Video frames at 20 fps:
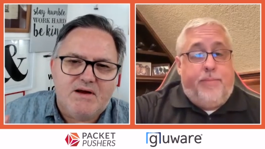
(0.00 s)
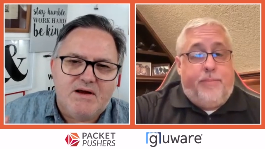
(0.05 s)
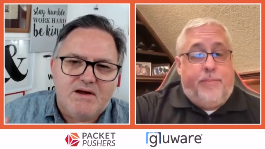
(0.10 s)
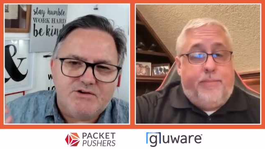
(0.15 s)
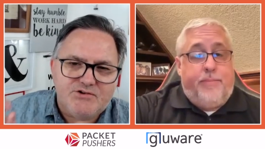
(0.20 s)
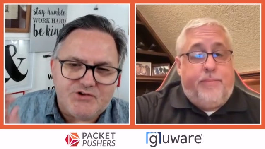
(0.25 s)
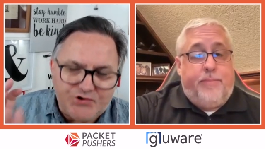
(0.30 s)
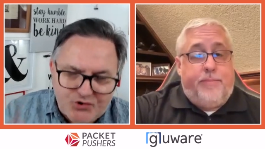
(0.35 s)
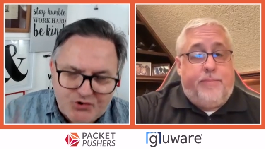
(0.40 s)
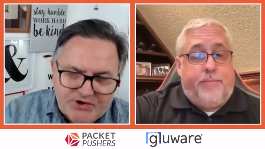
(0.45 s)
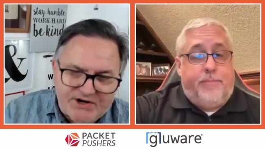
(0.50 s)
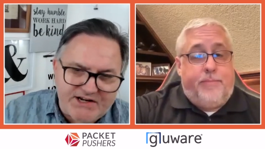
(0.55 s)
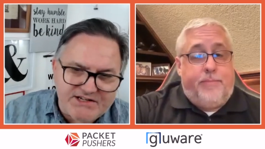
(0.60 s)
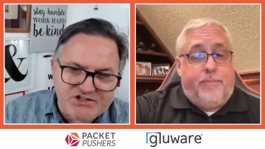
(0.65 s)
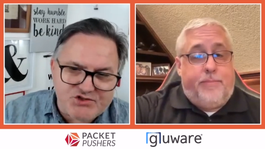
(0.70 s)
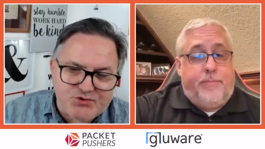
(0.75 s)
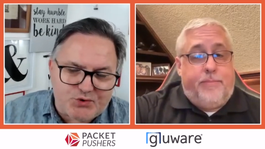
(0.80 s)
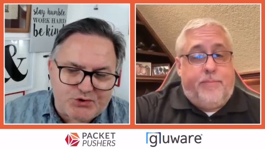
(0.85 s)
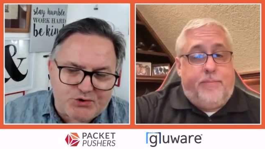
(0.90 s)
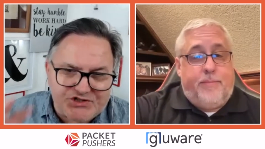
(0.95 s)
Speaker 1: So you're
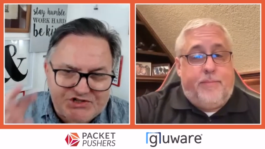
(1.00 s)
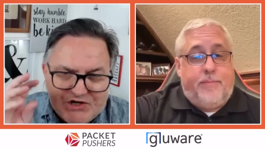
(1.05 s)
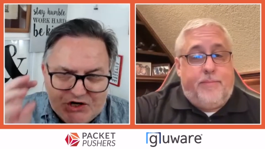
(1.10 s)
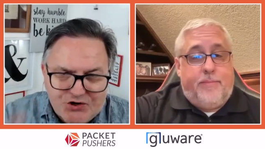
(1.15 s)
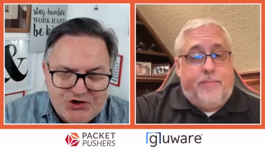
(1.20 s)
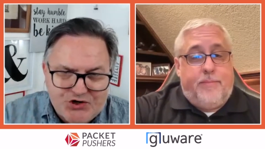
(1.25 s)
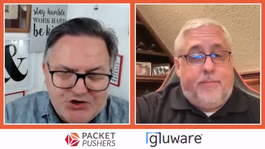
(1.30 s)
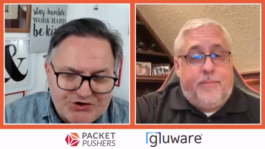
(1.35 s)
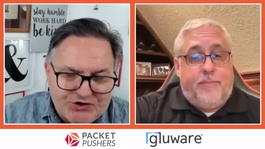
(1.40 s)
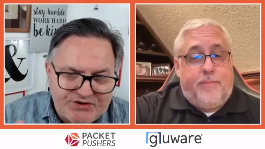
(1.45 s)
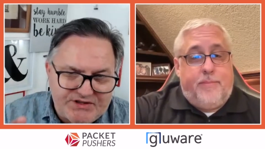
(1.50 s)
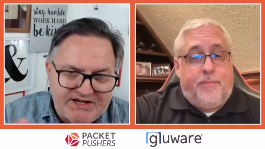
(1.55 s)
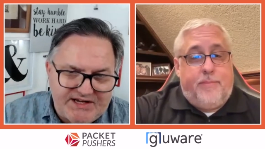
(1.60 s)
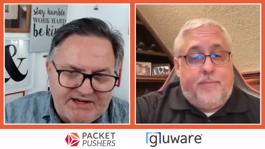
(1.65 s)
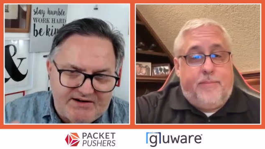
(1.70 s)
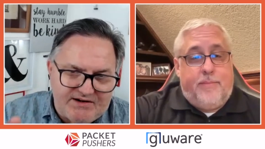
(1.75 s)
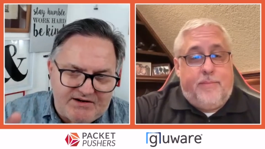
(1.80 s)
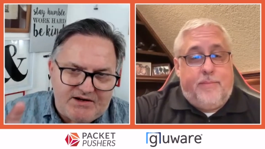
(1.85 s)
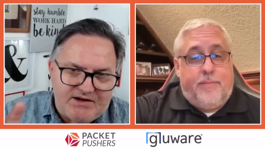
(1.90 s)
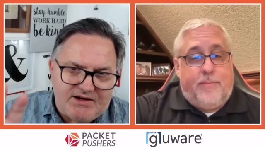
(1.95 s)
heading towards no code
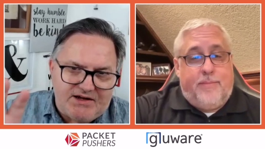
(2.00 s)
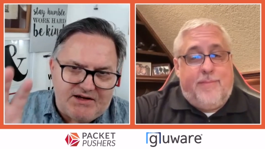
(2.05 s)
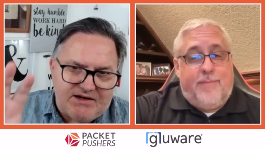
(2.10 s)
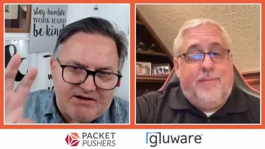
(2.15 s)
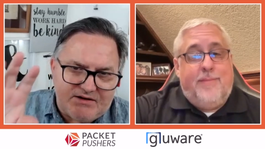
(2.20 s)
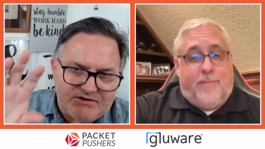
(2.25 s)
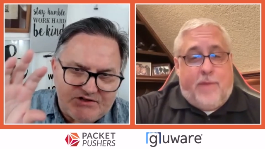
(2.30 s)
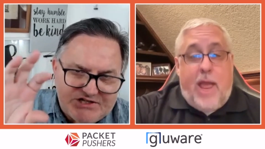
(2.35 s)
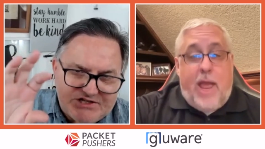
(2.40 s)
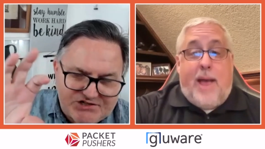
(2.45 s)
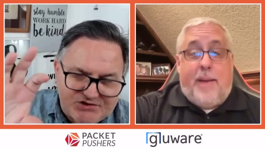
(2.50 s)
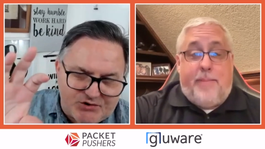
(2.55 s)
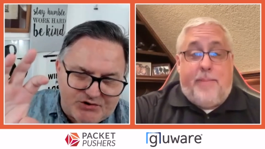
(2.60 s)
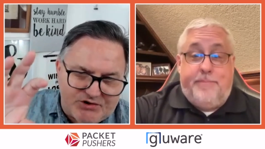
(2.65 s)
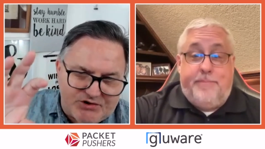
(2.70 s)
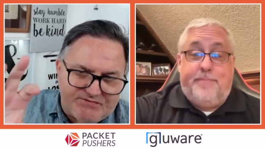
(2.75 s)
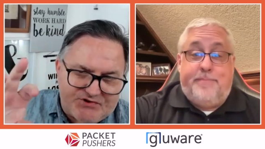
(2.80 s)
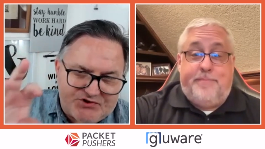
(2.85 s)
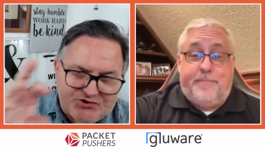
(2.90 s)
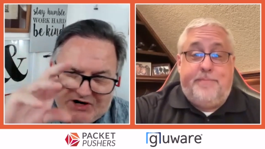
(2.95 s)
then, just yeah. sort
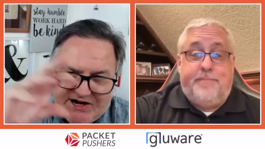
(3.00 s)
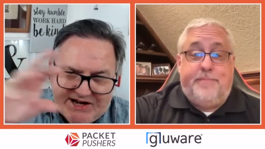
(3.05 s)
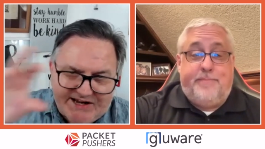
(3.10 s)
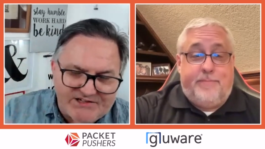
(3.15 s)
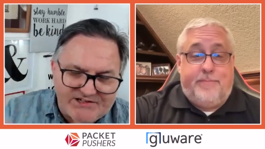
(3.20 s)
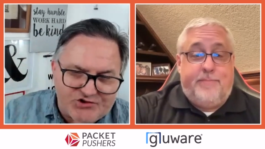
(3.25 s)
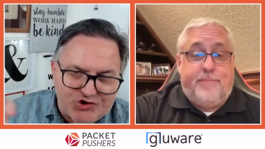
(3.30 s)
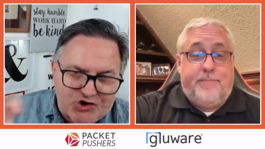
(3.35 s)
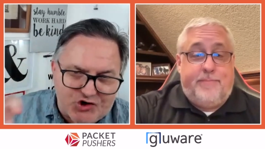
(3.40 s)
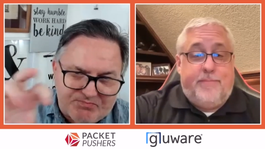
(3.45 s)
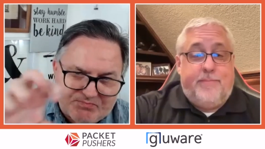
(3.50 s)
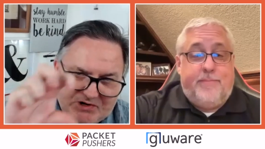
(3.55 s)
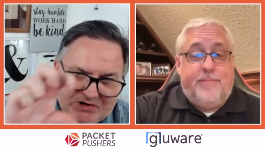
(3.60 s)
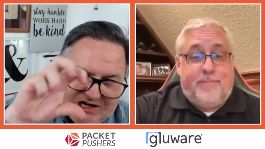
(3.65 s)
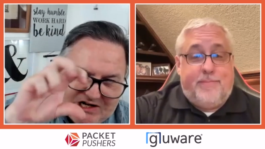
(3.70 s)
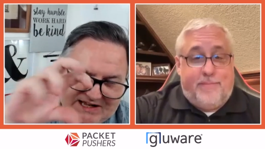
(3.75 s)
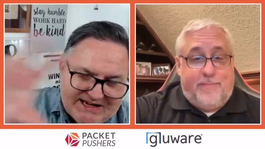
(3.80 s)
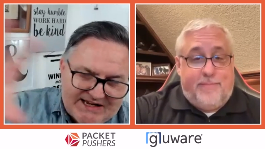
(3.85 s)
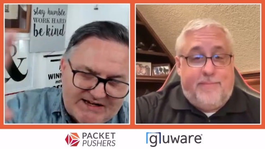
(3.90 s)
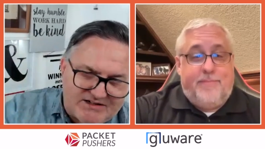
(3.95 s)
of drag and drop,
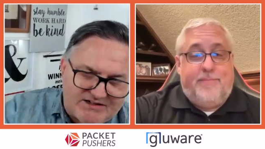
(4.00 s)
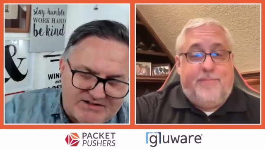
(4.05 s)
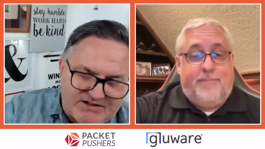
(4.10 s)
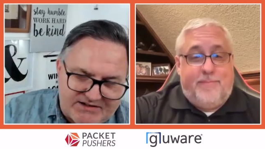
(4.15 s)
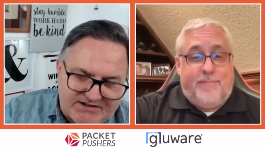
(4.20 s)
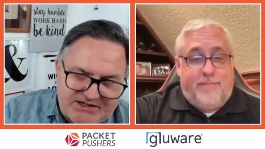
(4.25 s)
click.